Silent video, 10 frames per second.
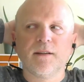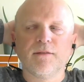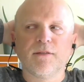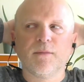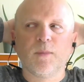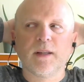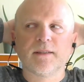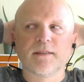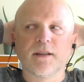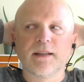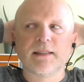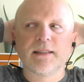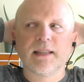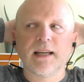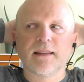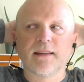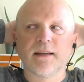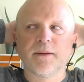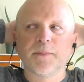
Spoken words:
from one side to the other.